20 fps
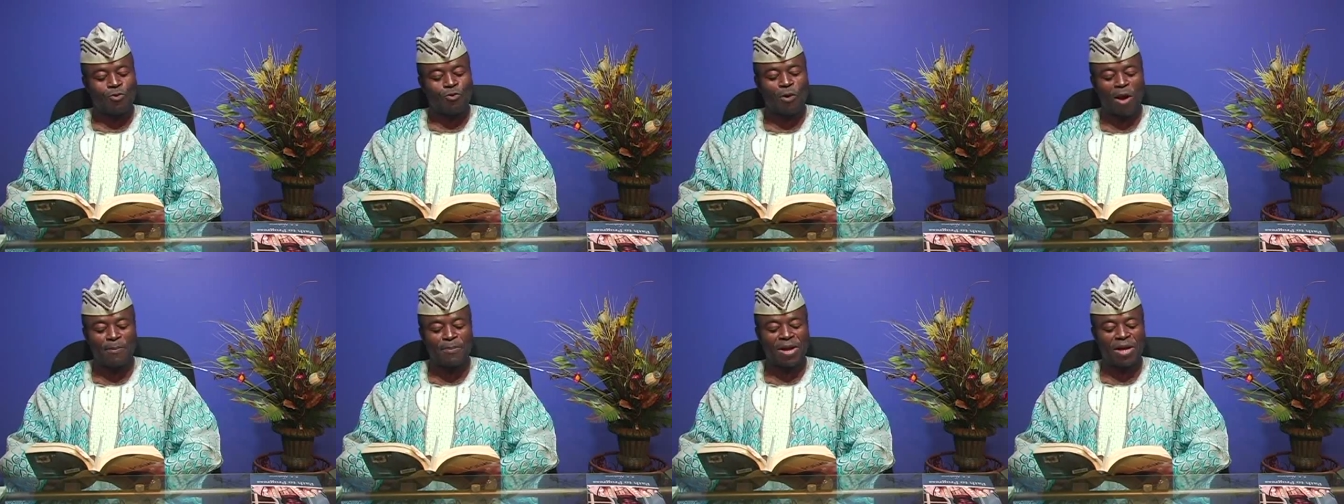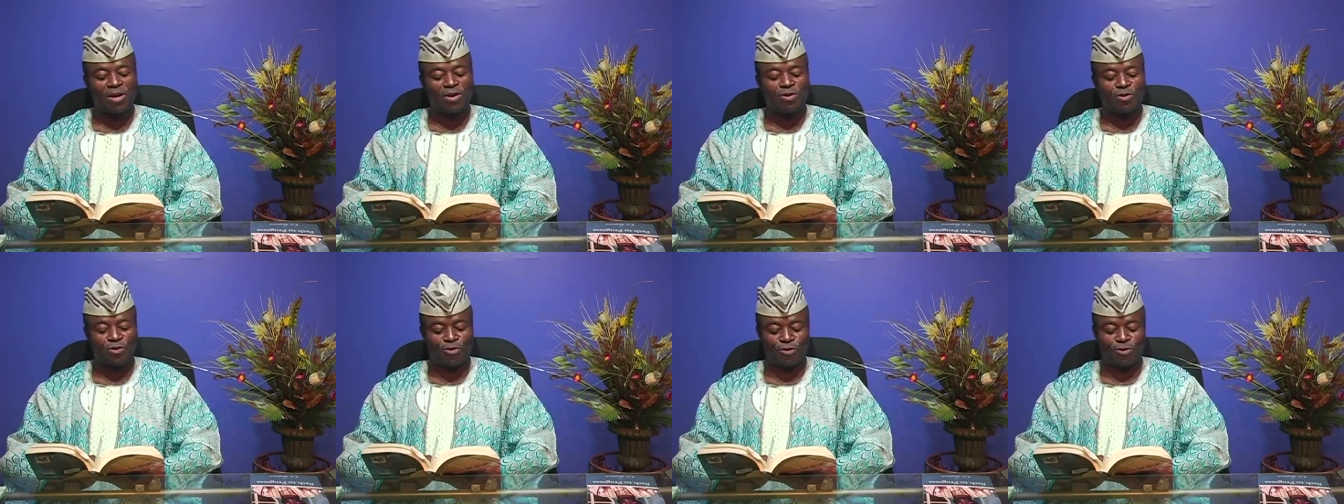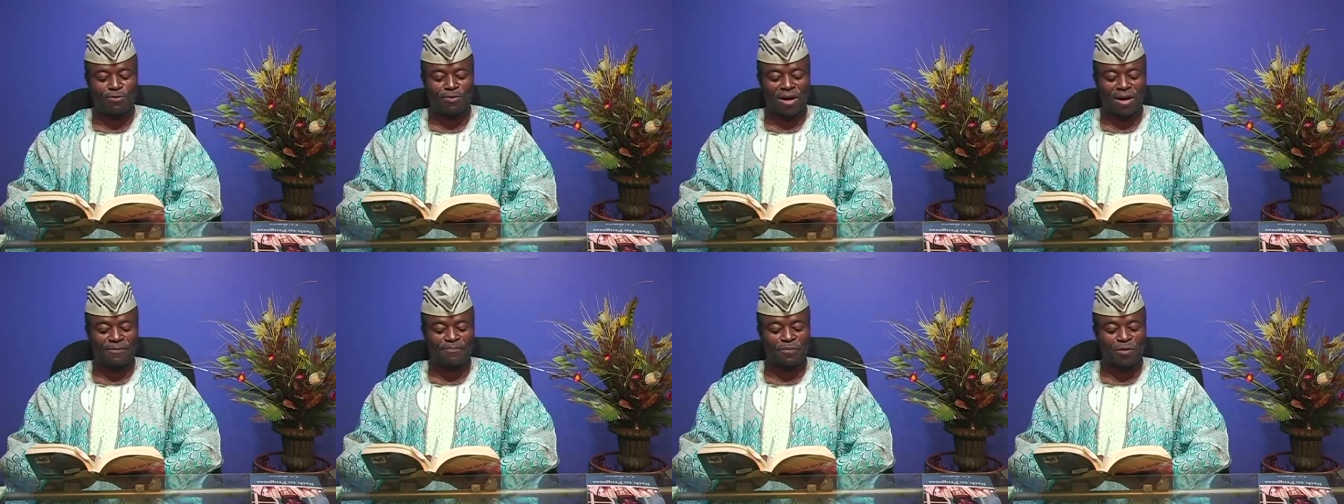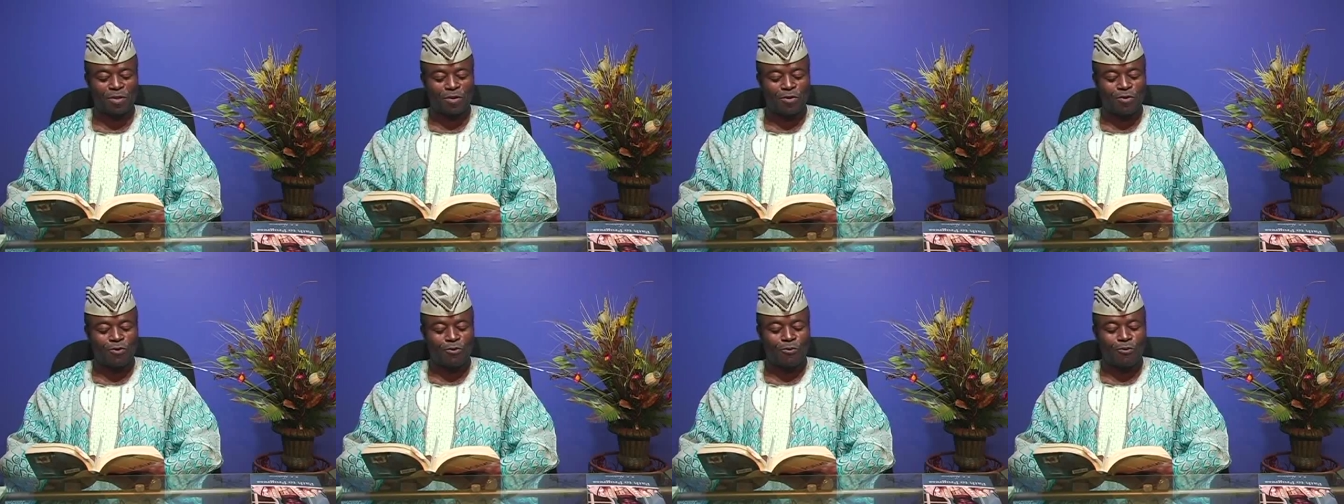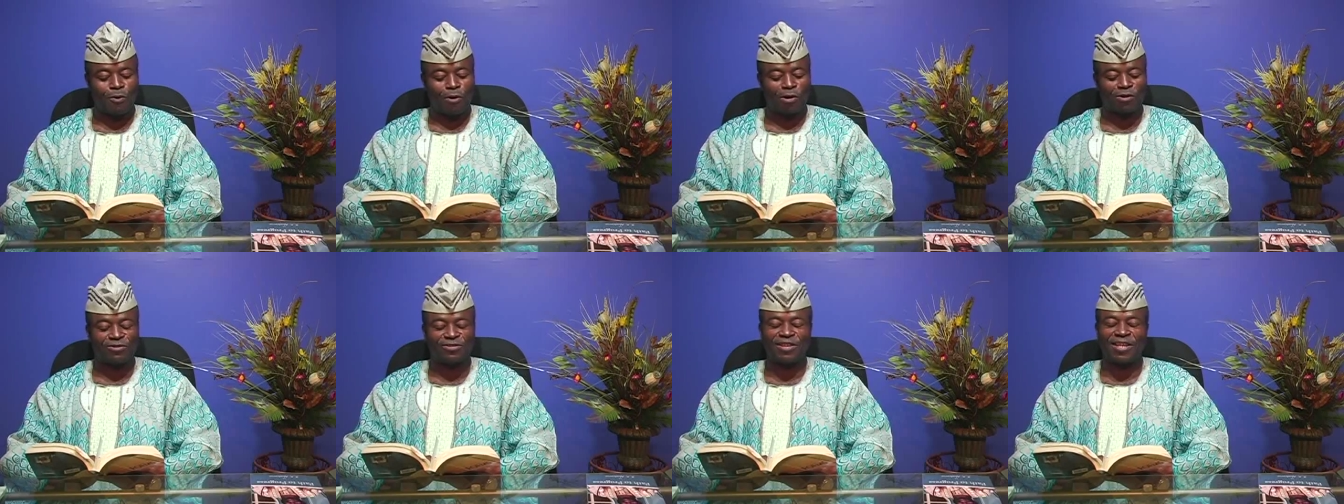Kwame Nkrumah
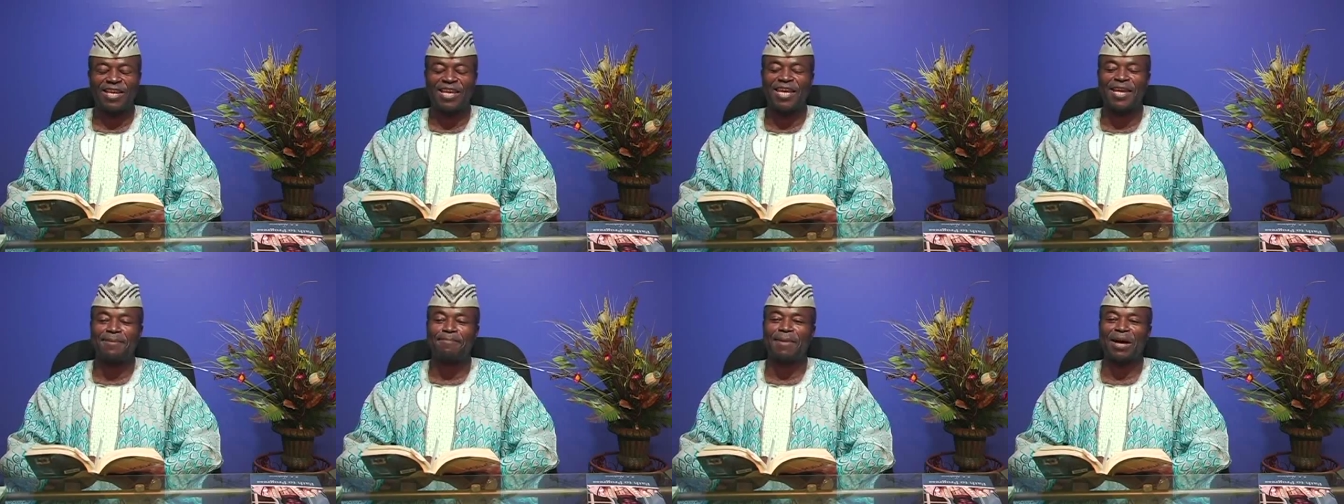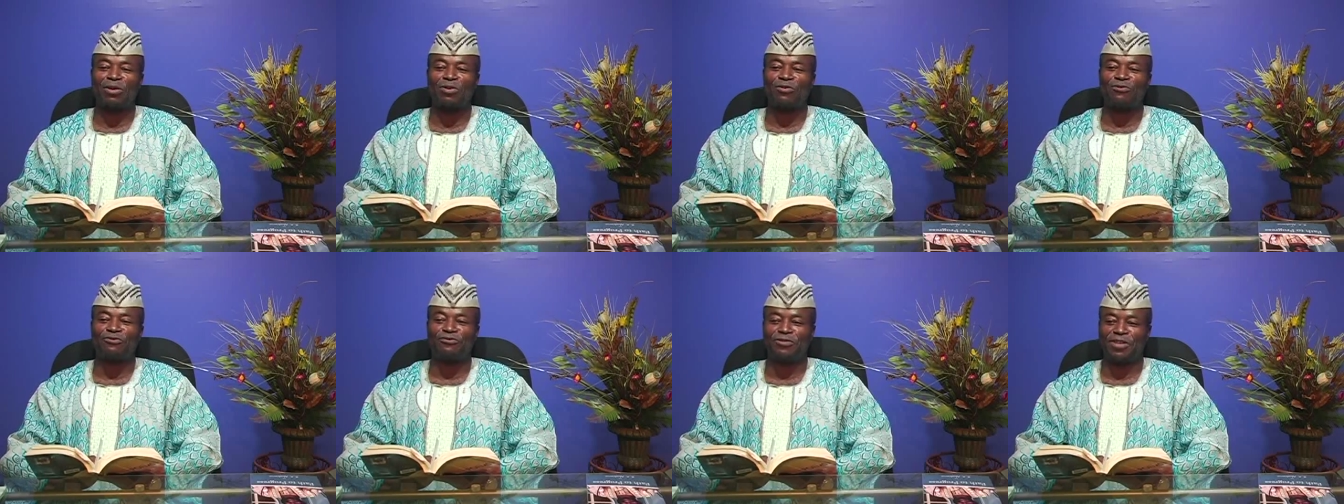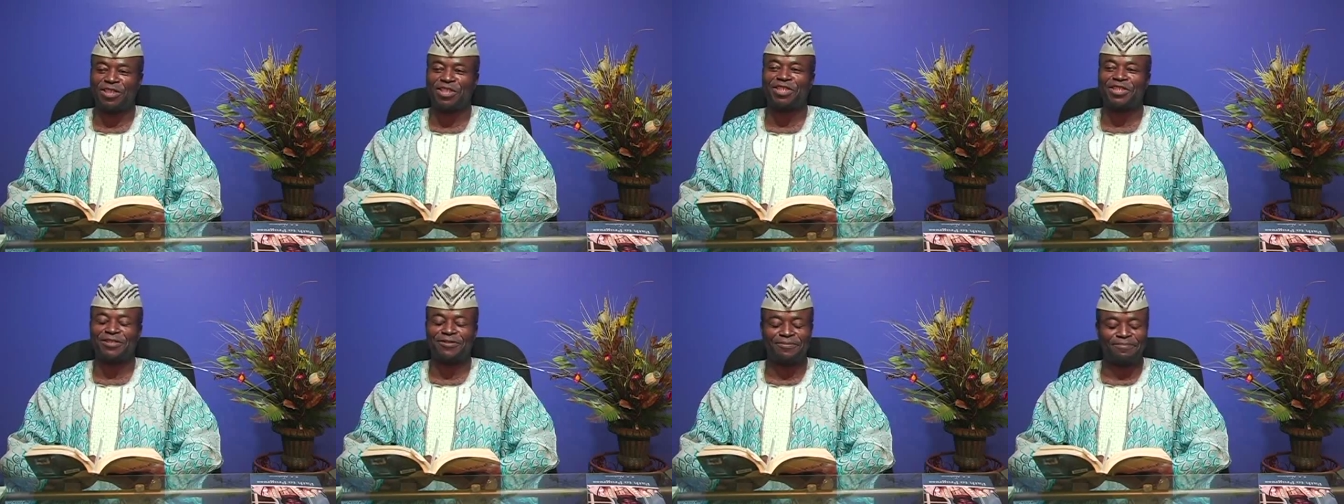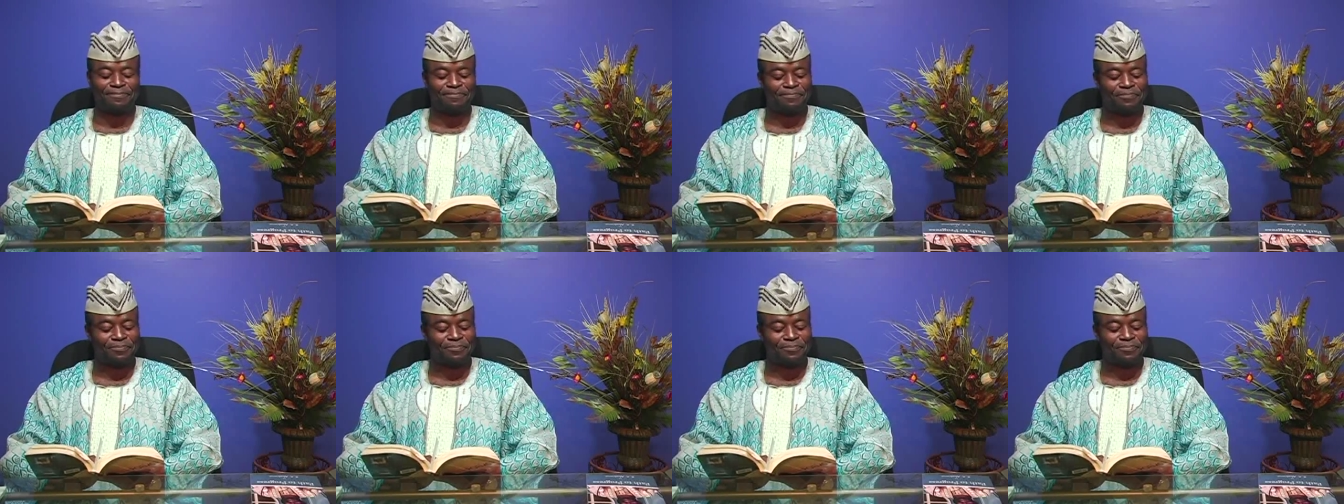was a man of vision.